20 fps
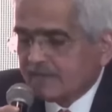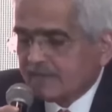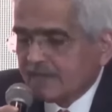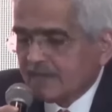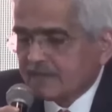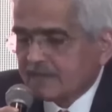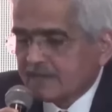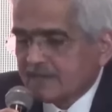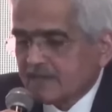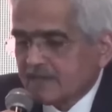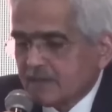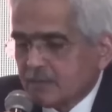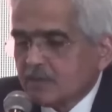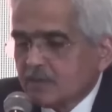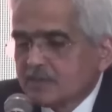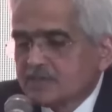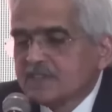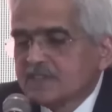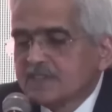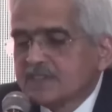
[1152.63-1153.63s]
that
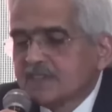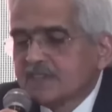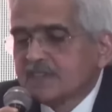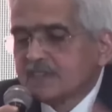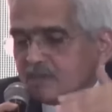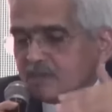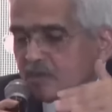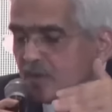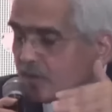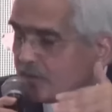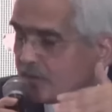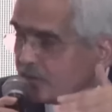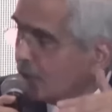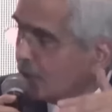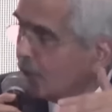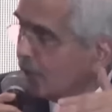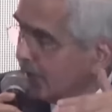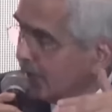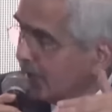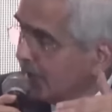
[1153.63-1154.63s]
deposits are not
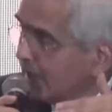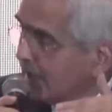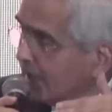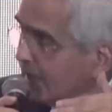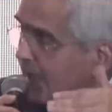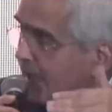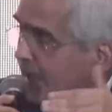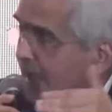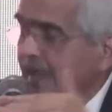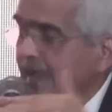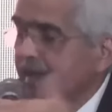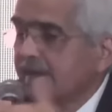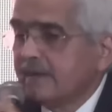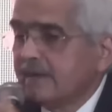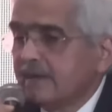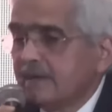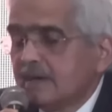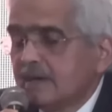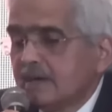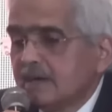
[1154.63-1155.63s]
growing
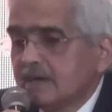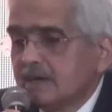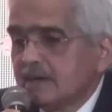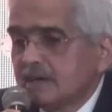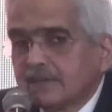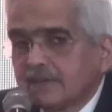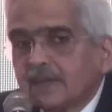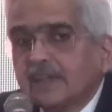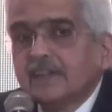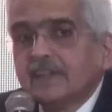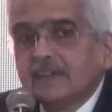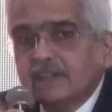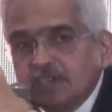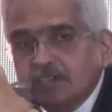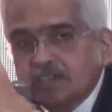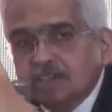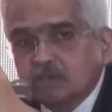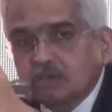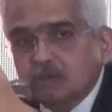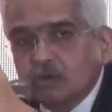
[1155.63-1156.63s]
and
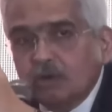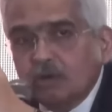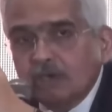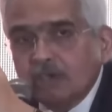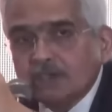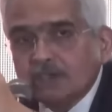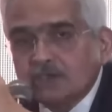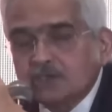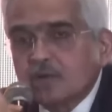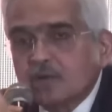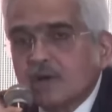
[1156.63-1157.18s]
credit is growing.